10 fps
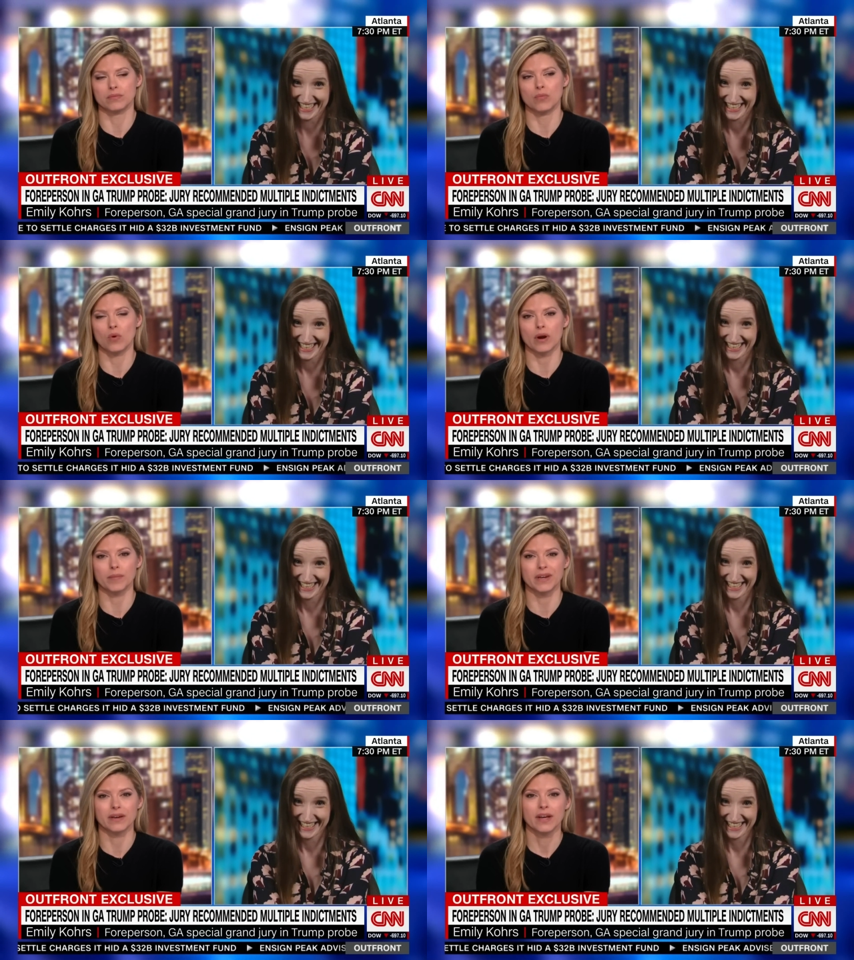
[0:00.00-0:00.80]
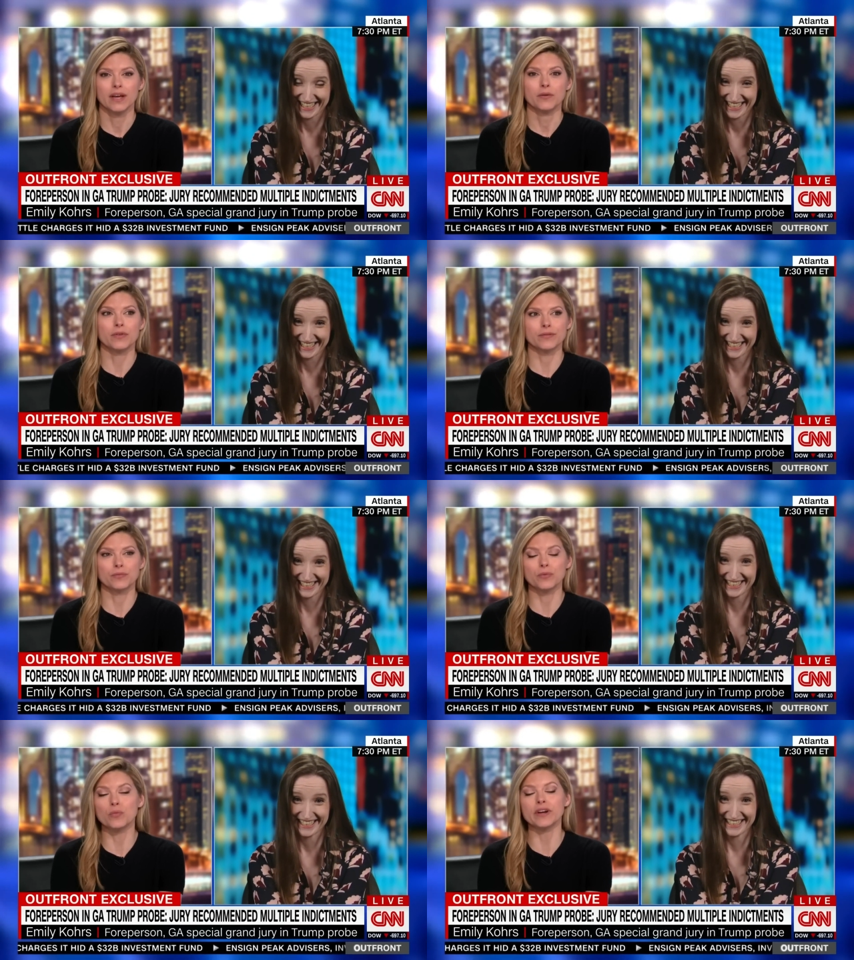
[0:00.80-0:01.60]
Speaker 1: More, I mean,
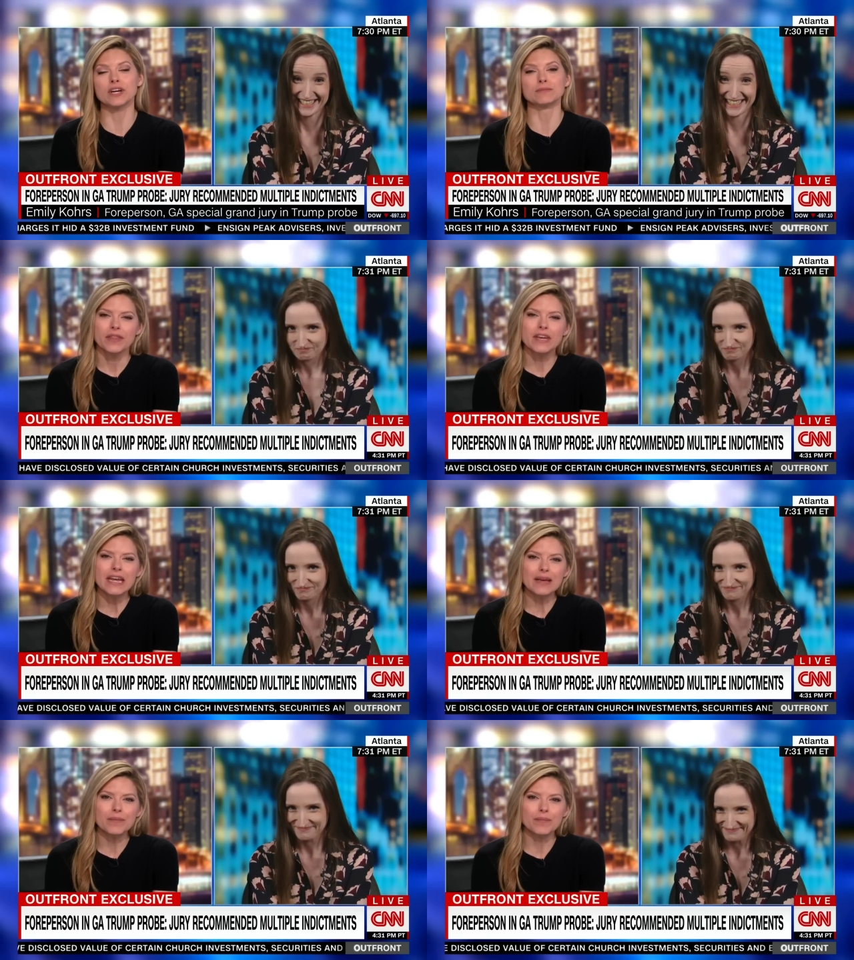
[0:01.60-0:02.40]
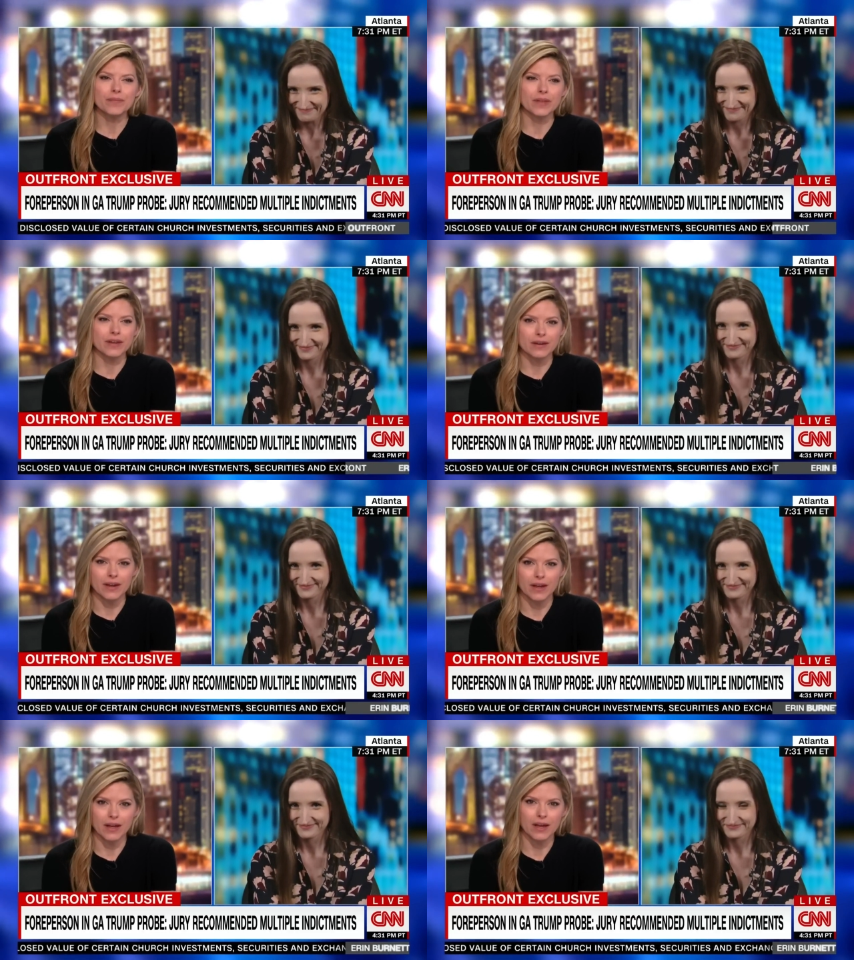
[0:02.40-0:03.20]
when it comes to the name that
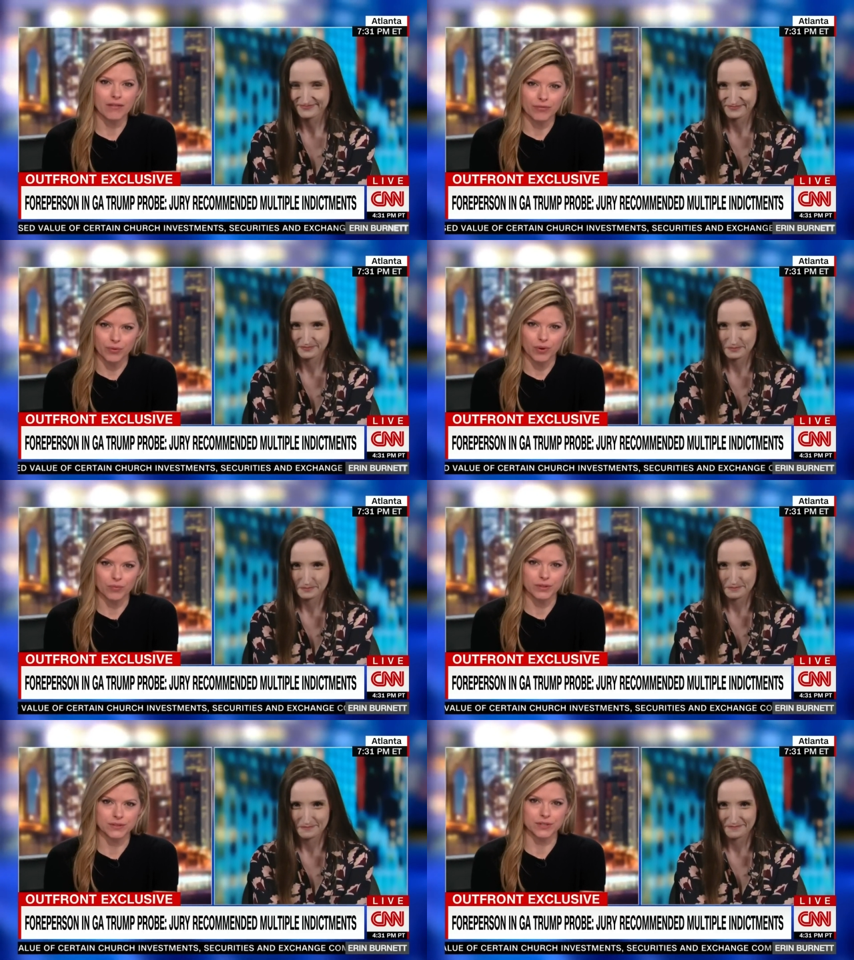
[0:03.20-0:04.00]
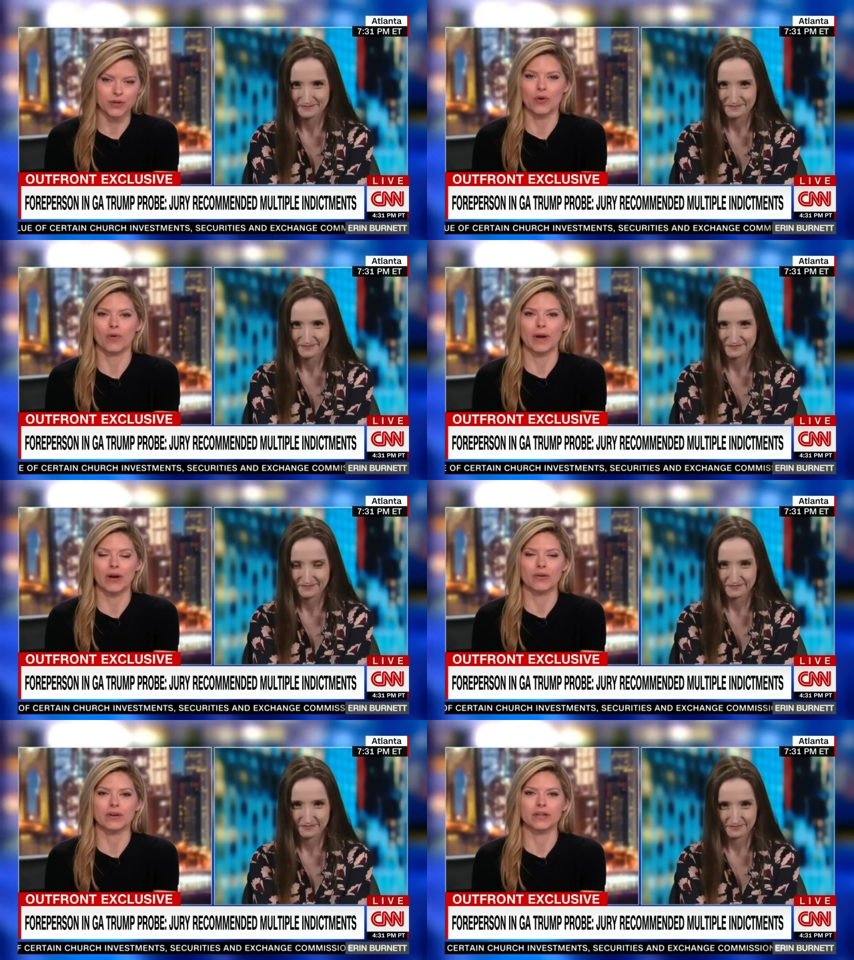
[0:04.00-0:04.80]
everyone wants to know
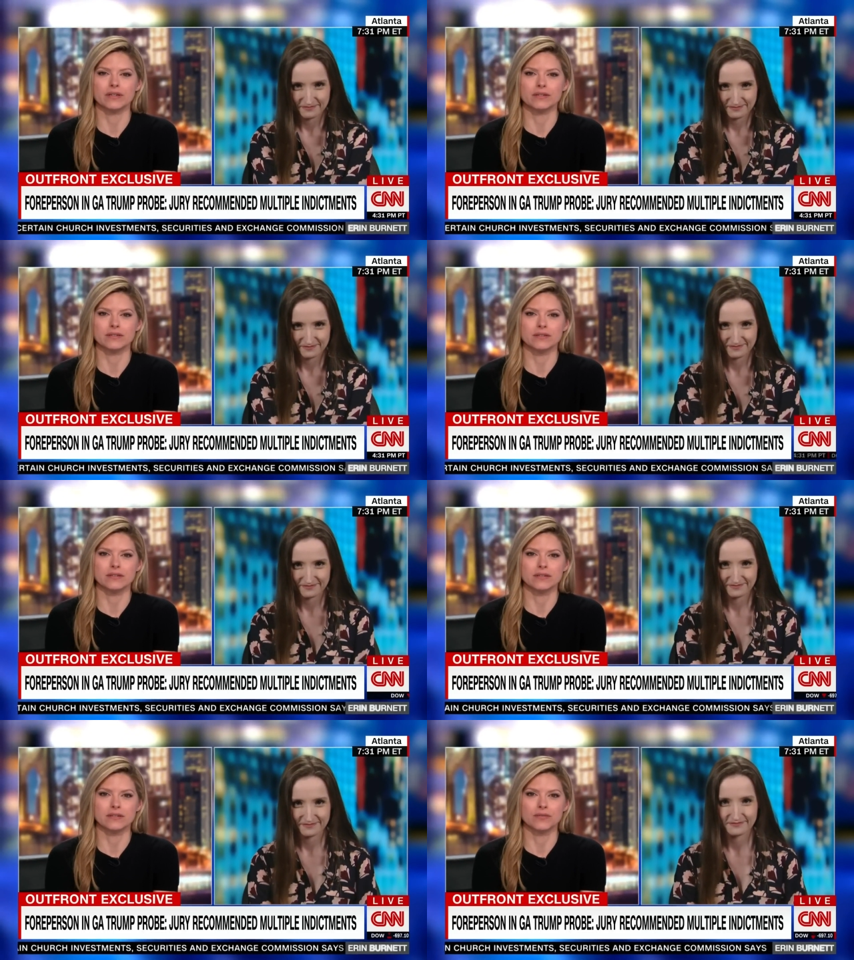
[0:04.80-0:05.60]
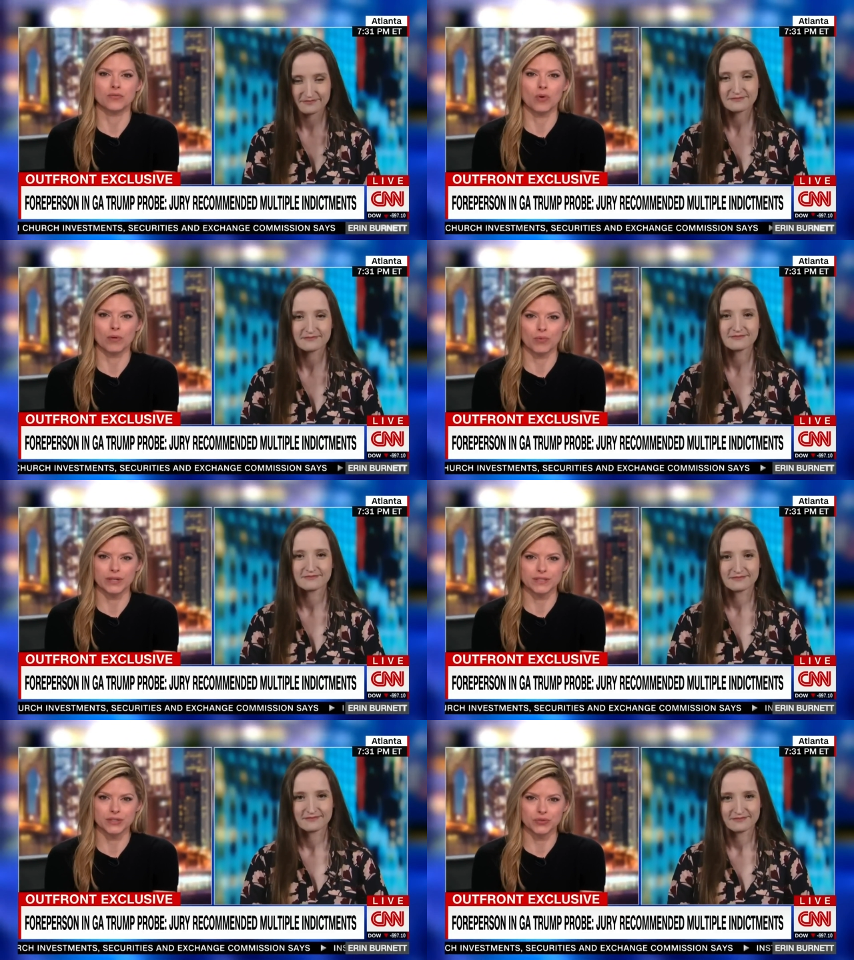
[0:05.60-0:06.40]
about is former
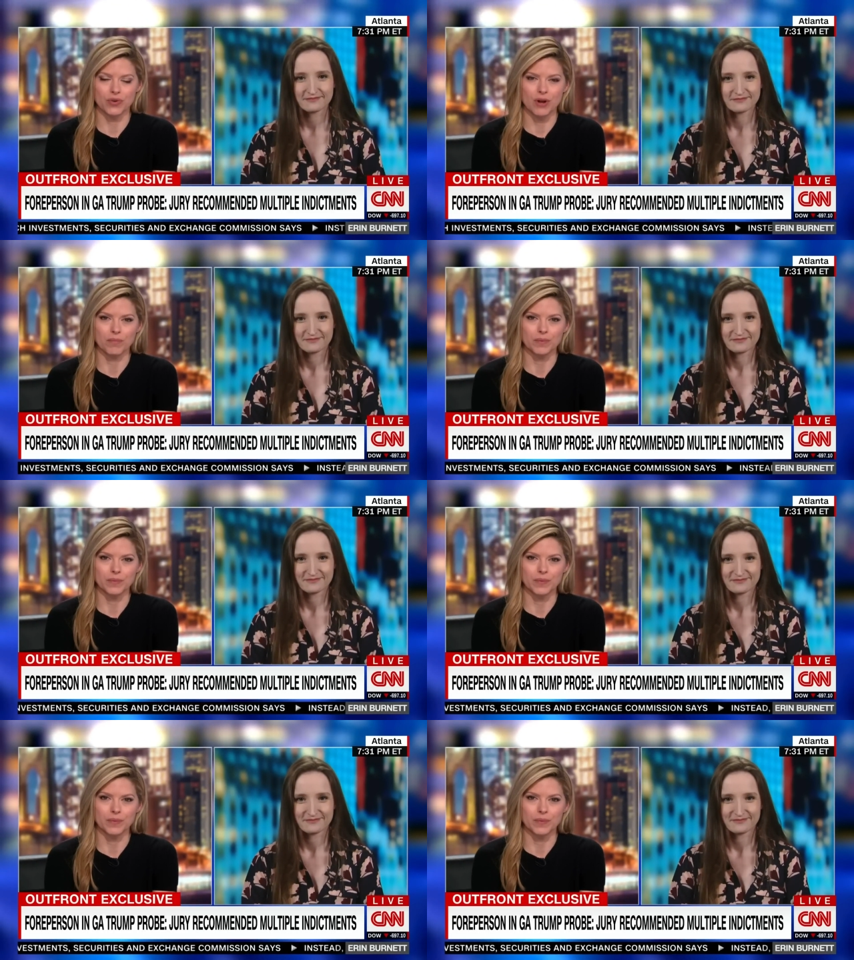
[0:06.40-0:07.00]
President Trump.